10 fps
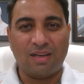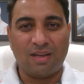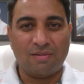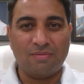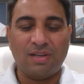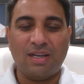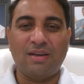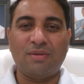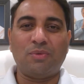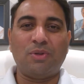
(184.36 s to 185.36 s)
love,
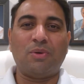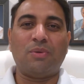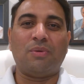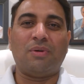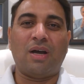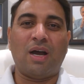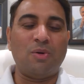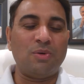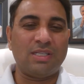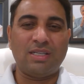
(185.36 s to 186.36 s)
and
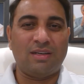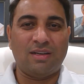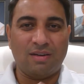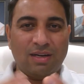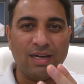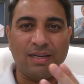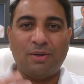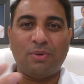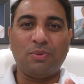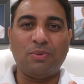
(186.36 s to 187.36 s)
how is it
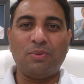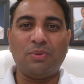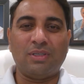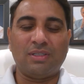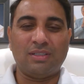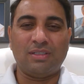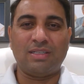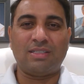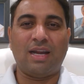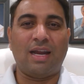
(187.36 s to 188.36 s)
related to
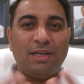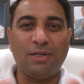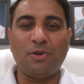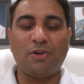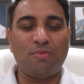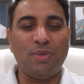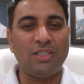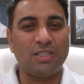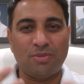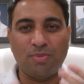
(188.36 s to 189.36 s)
this attitude of being
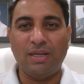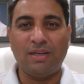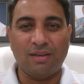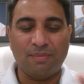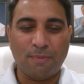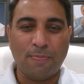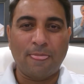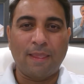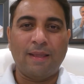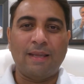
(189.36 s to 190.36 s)
judgmental?
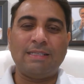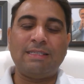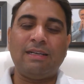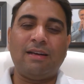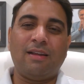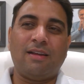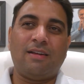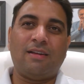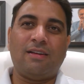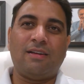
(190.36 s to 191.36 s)
Is it
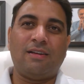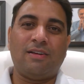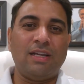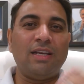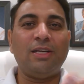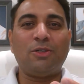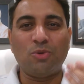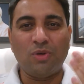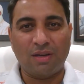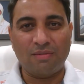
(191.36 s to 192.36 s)
really
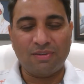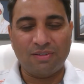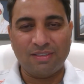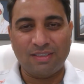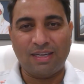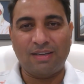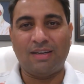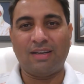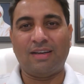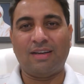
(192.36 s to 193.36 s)
true love that
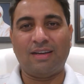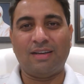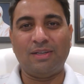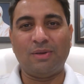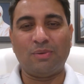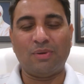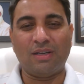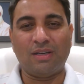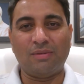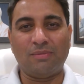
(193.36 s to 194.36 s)

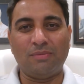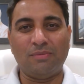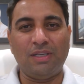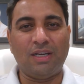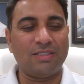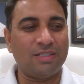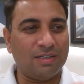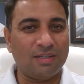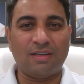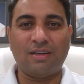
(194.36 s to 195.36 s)
we
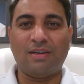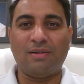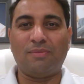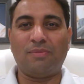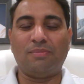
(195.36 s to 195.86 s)
consider